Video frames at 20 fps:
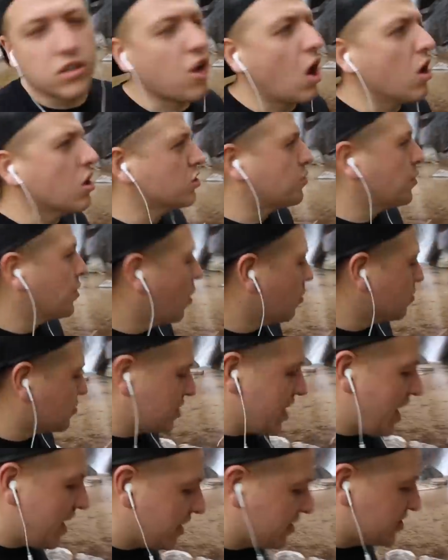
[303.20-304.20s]
As long as we don't
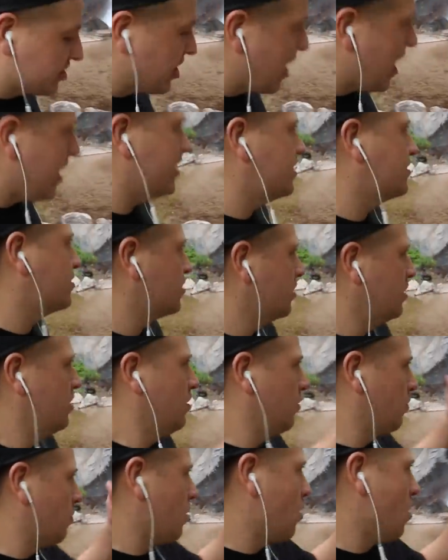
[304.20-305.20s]
see any snakes,
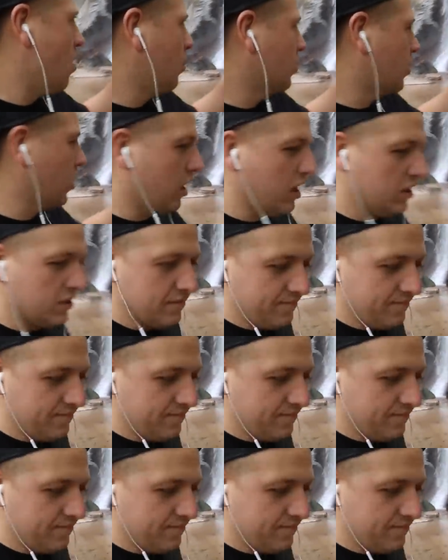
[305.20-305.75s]
we're all good.